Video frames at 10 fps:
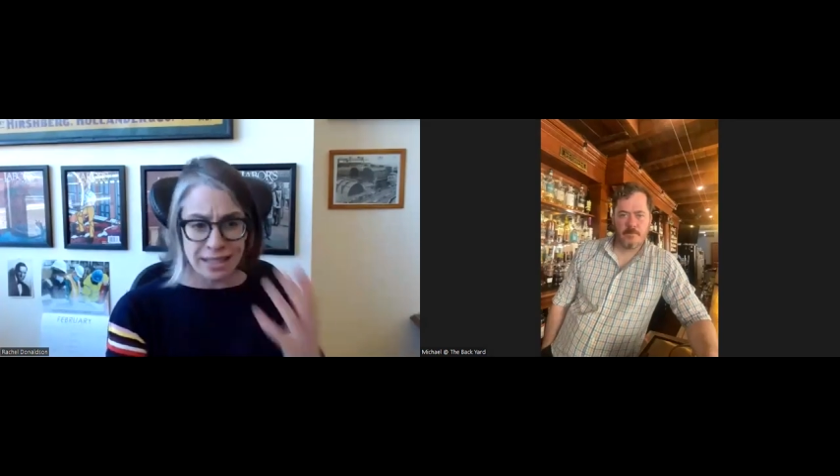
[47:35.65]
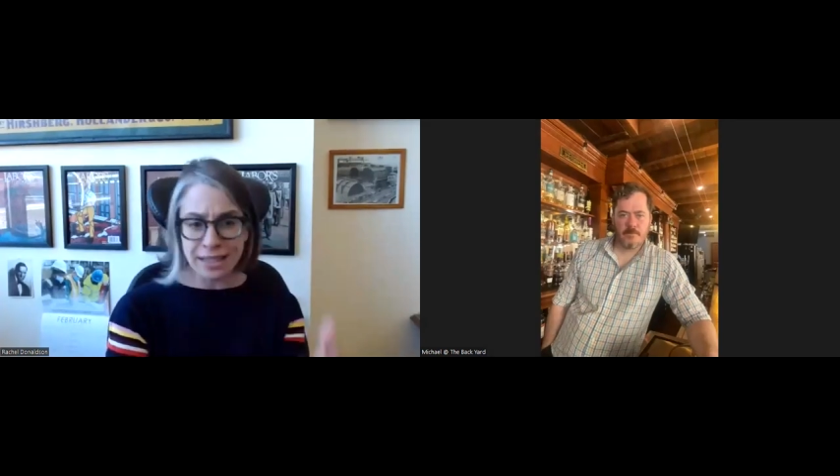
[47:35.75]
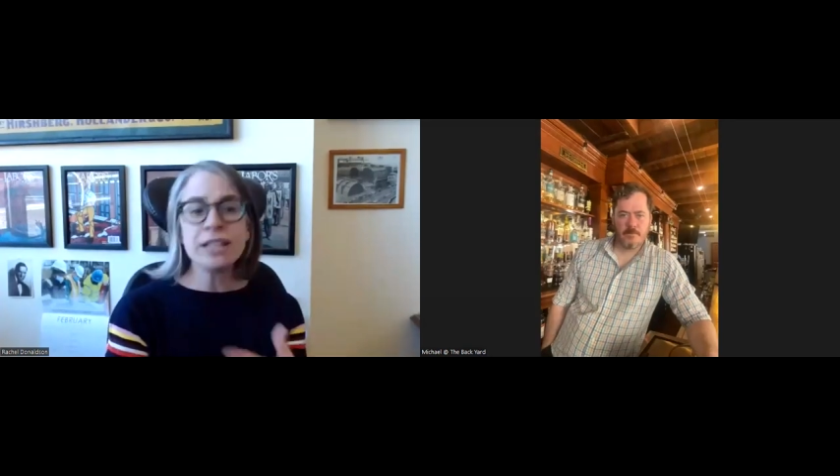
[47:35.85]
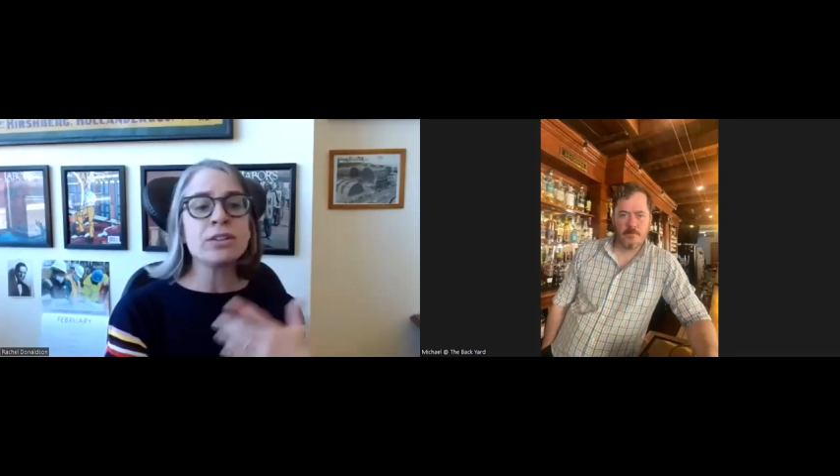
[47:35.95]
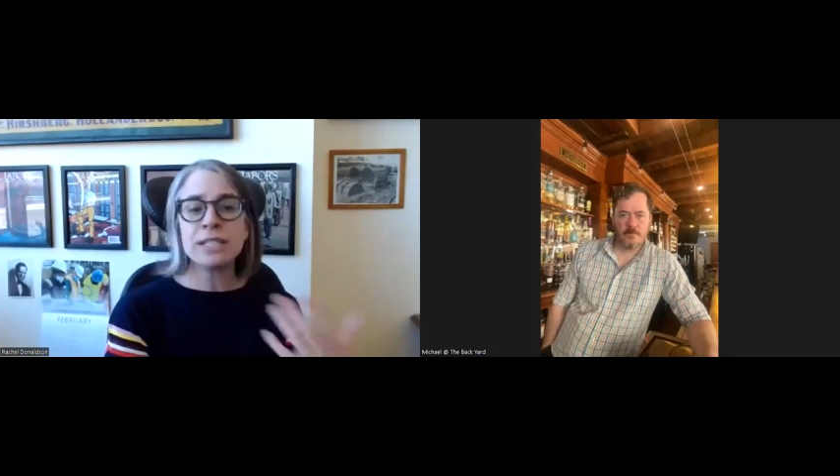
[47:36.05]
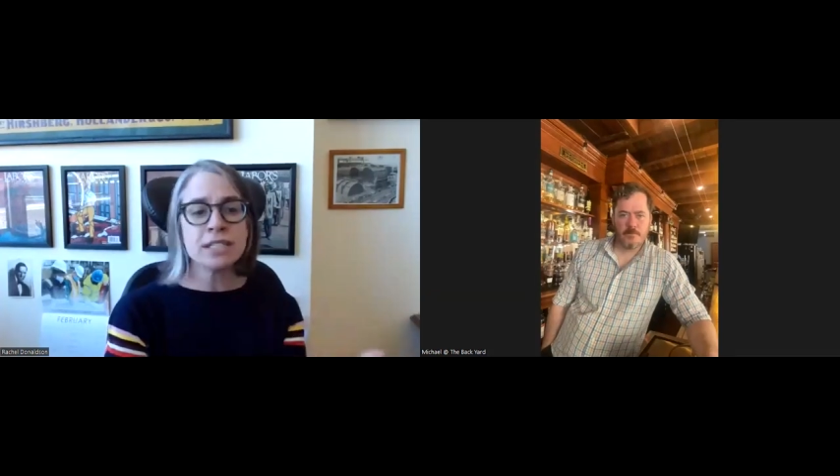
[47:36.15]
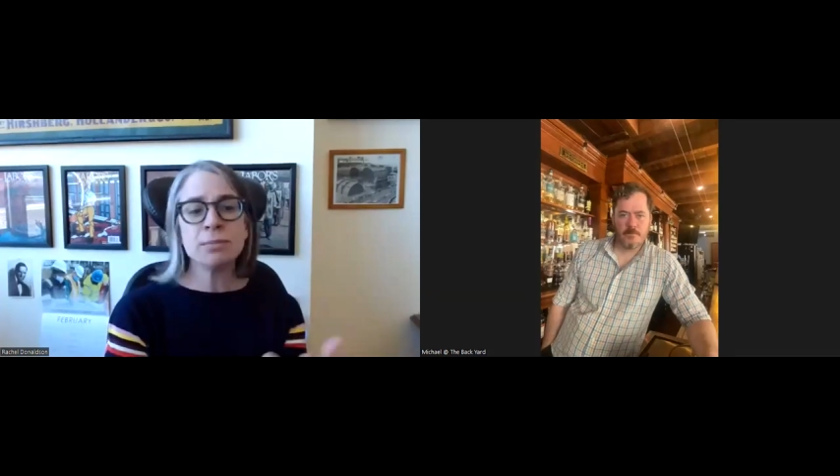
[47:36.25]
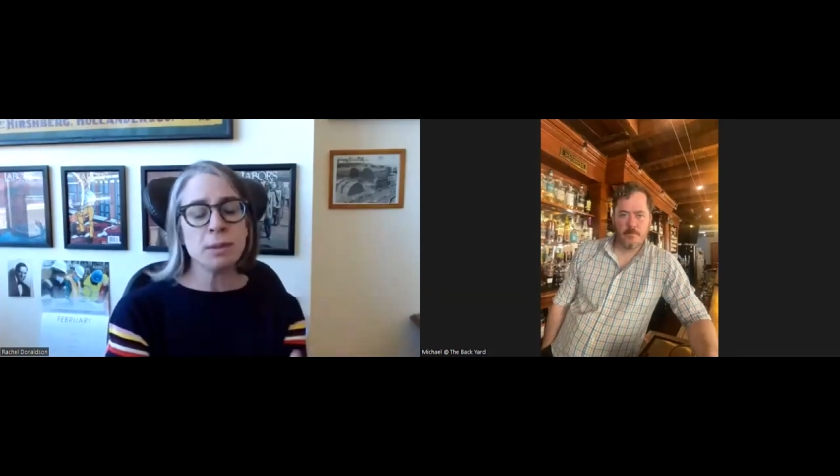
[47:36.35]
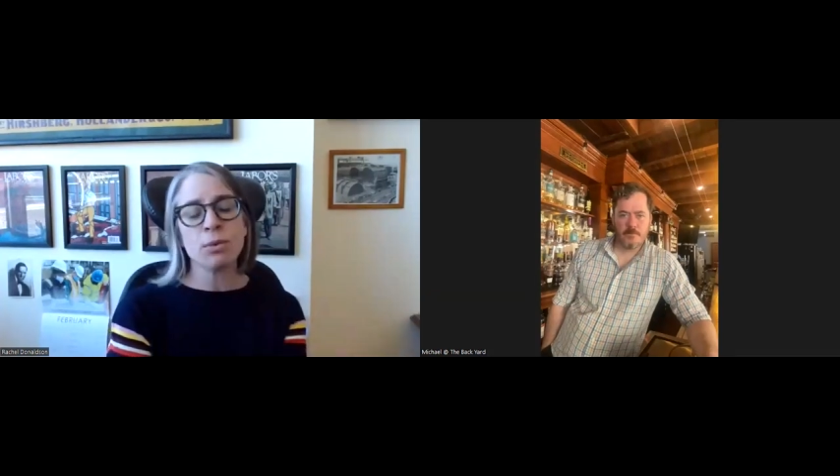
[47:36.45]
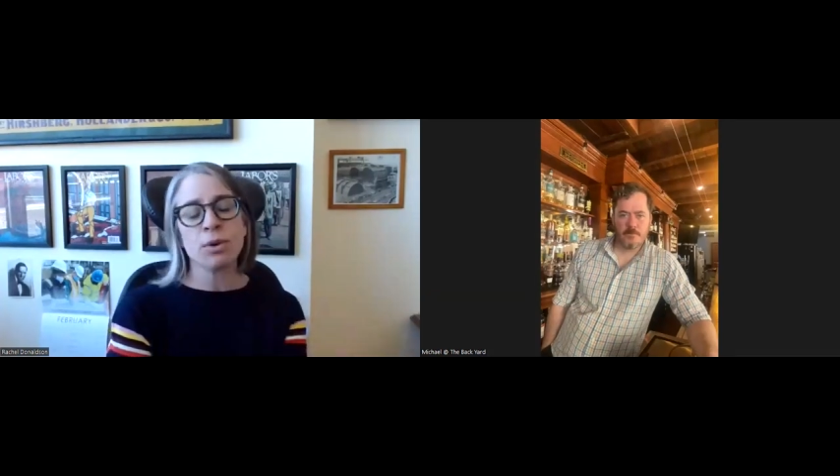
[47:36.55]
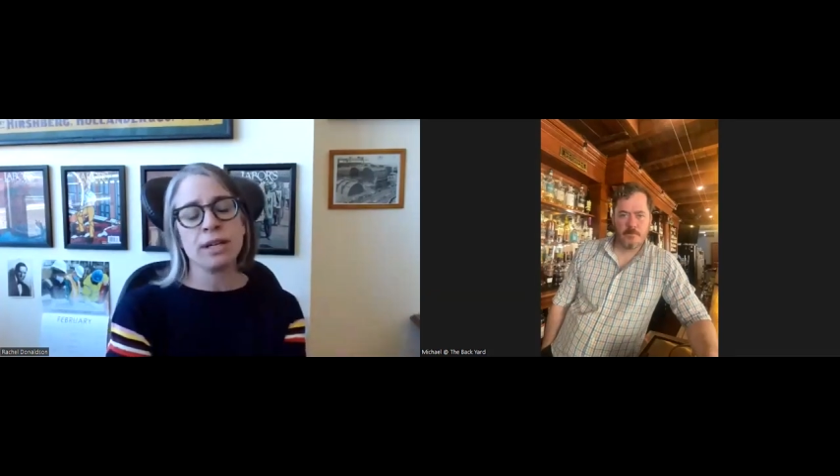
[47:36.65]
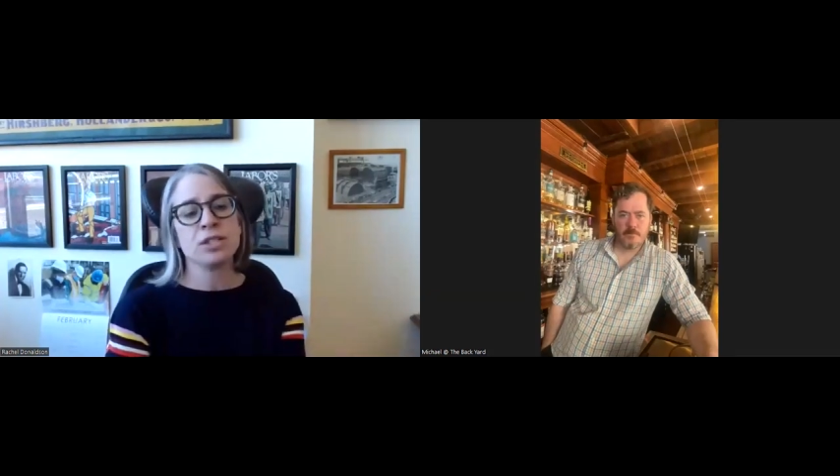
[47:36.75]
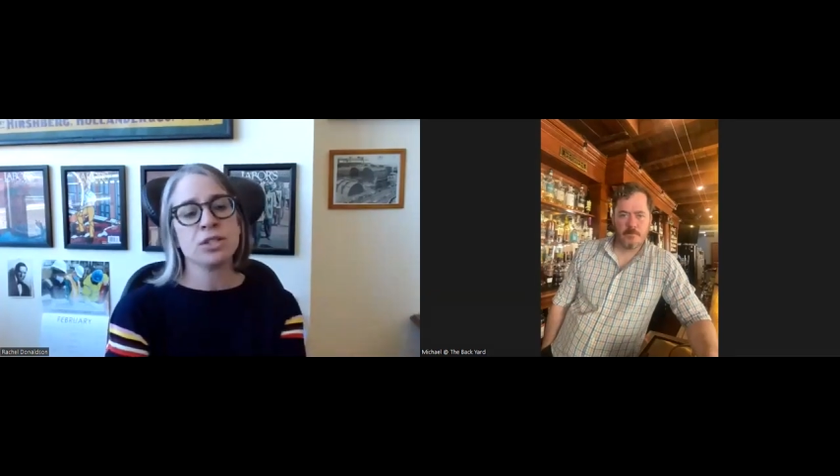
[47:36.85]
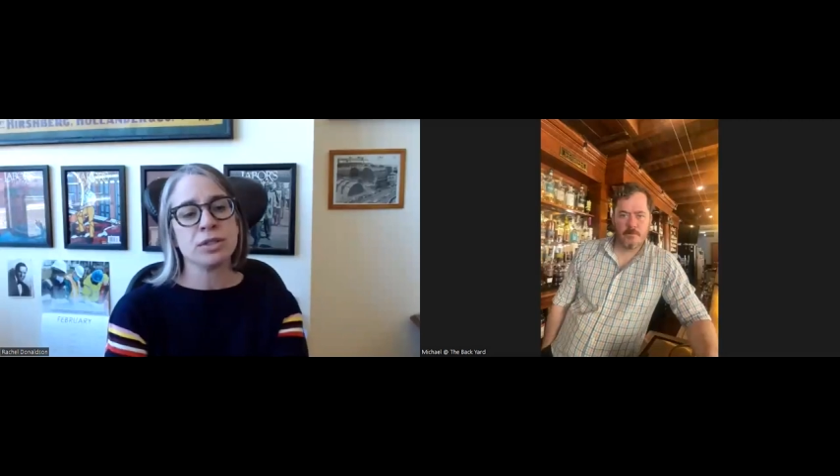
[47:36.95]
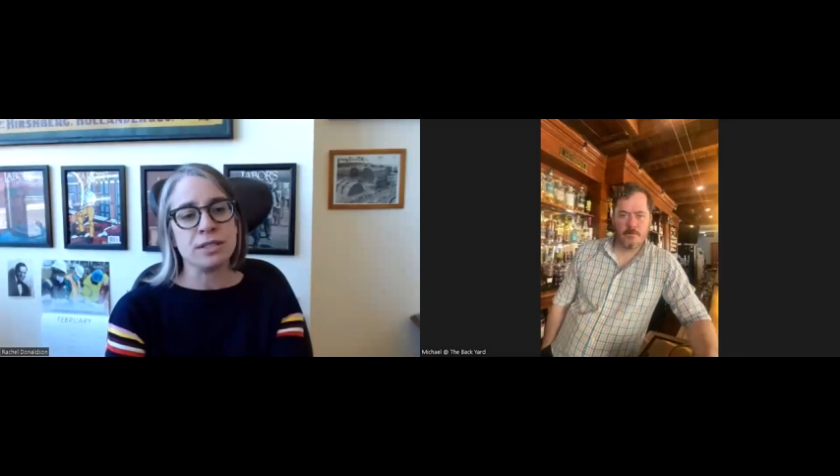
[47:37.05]
there needs to be more
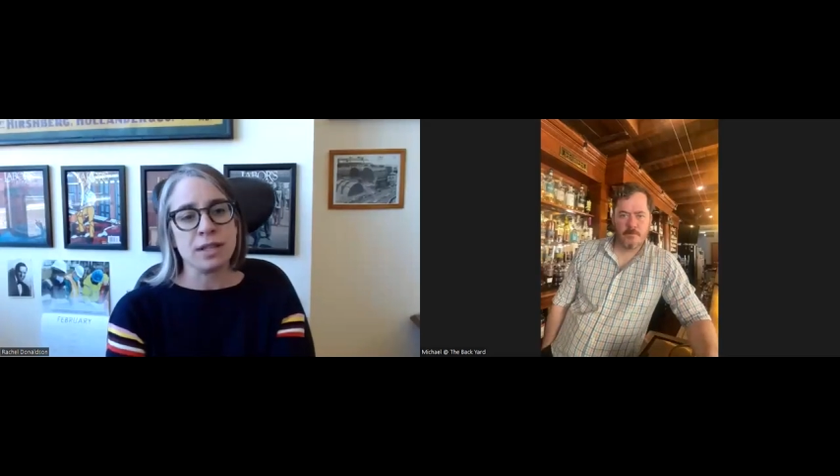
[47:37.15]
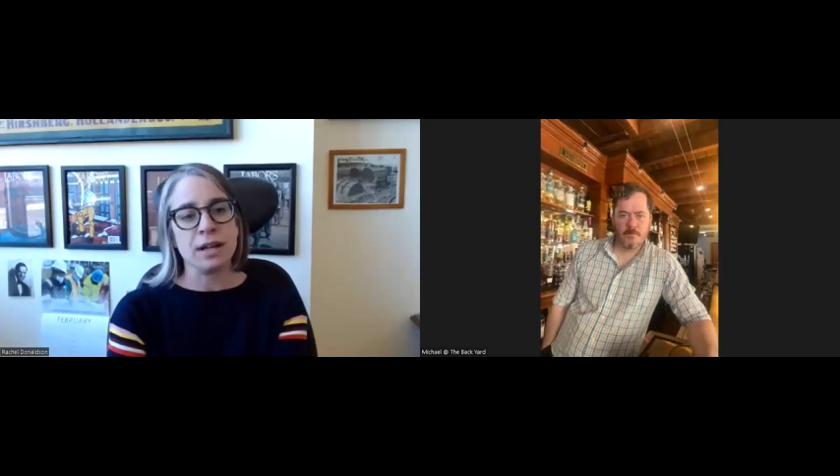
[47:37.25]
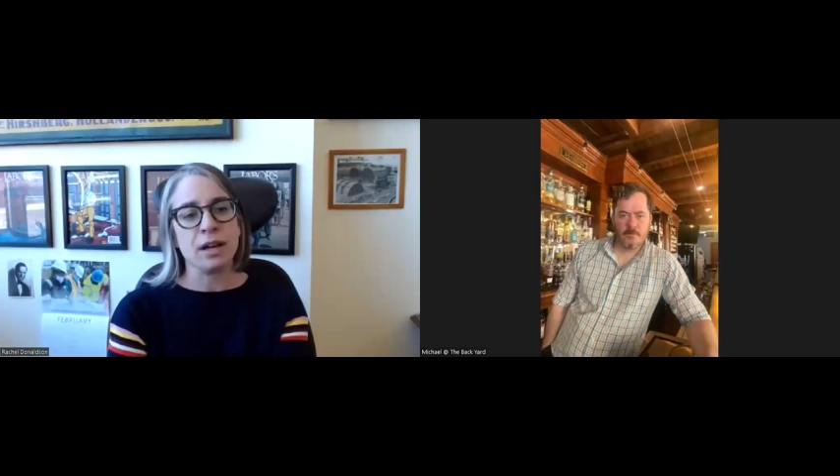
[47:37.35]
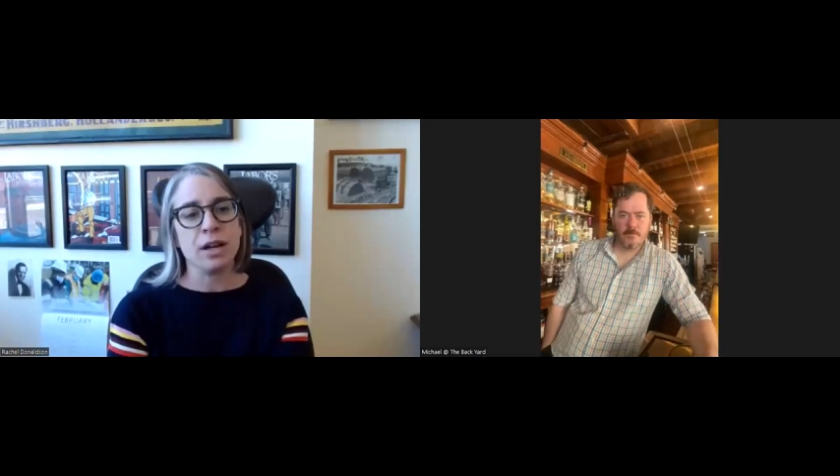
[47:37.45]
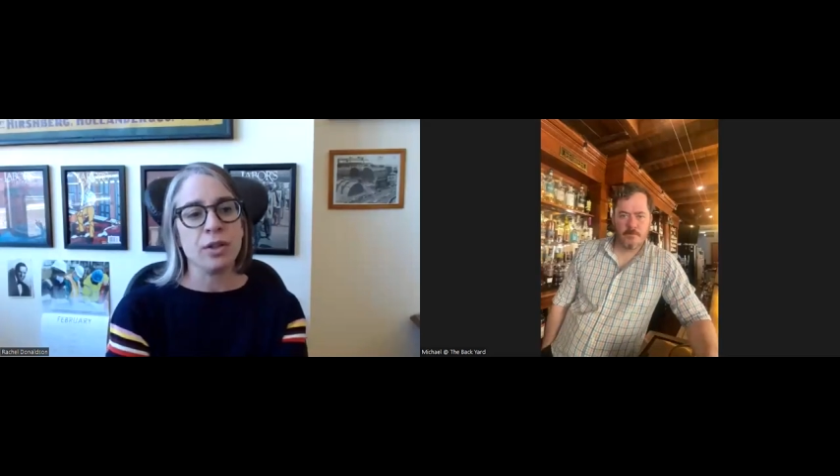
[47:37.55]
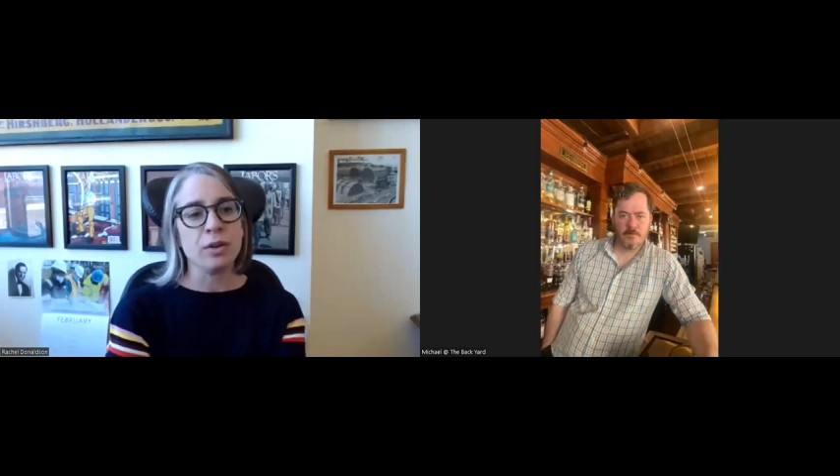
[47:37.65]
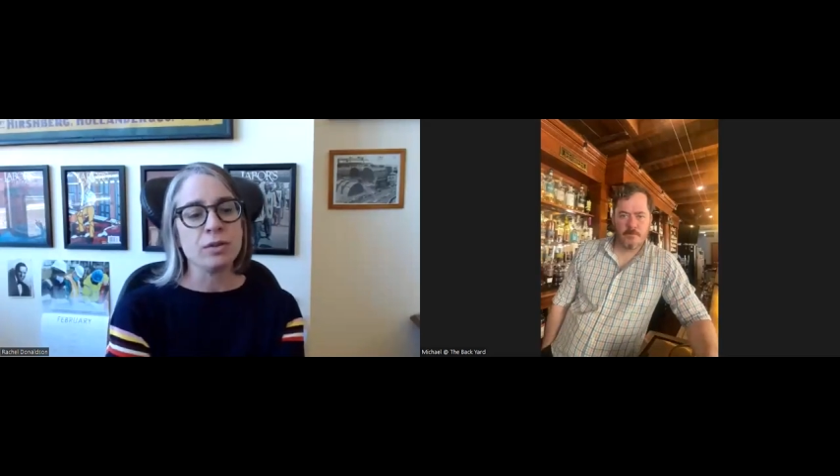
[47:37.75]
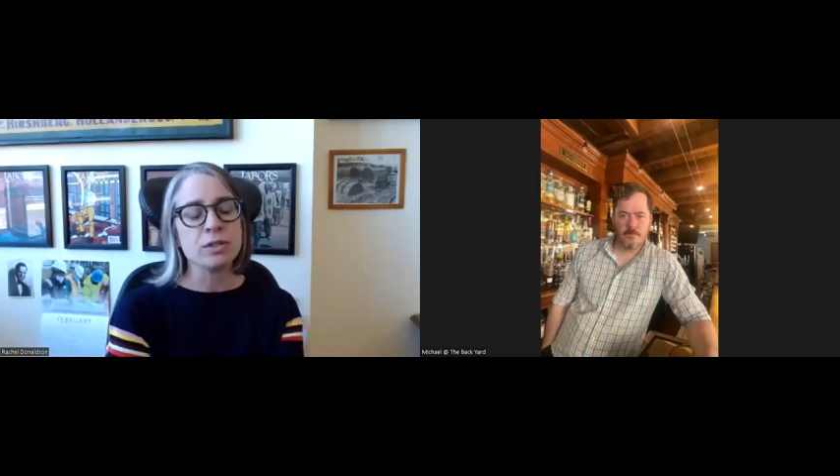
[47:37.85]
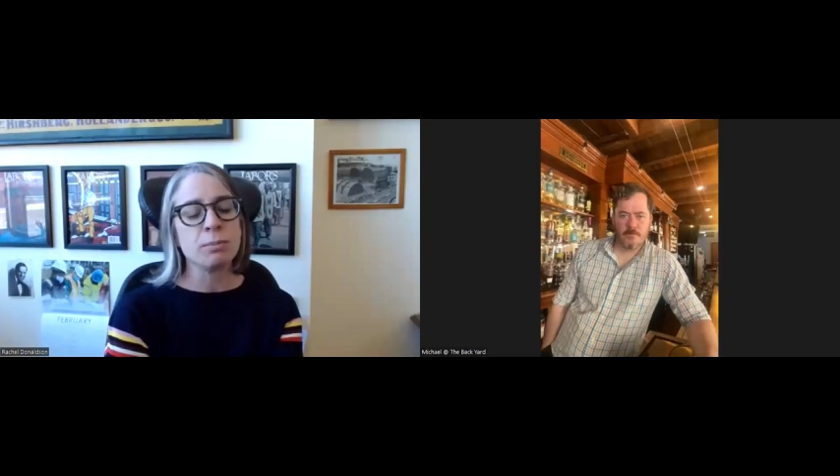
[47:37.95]
history done on those.